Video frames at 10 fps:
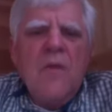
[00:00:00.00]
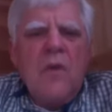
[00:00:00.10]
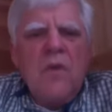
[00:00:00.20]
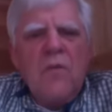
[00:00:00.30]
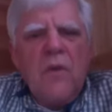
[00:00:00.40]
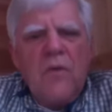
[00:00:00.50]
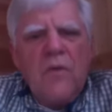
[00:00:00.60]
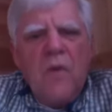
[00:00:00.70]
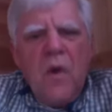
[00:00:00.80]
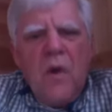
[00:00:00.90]
So the
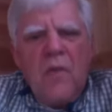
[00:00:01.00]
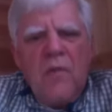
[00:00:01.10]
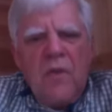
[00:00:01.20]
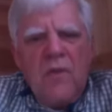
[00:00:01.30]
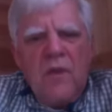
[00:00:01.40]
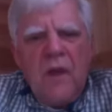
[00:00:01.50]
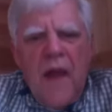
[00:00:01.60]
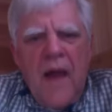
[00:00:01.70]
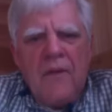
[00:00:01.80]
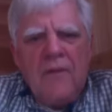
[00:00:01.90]
first goal of this
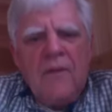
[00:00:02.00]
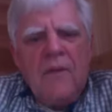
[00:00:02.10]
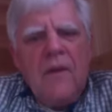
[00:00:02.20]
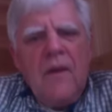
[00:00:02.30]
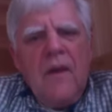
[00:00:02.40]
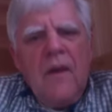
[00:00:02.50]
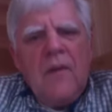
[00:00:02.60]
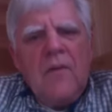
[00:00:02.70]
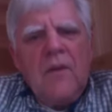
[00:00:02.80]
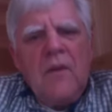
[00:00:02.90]
class
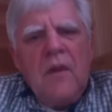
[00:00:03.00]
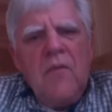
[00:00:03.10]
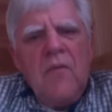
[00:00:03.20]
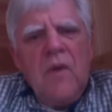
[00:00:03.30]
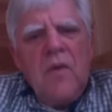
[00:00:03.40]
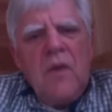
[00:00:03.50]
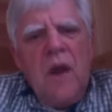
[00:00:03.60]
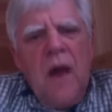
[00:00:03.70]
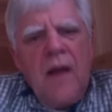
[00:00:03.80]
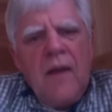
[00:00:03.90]
is to give you the
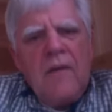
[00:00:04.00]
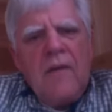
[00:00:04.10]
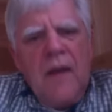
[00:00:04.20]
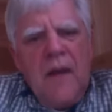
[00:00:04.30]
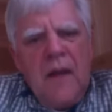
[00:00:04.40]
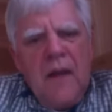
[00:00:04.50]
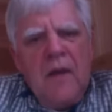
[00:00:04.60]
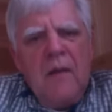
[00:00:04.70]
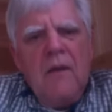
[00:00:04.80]
knowledge needed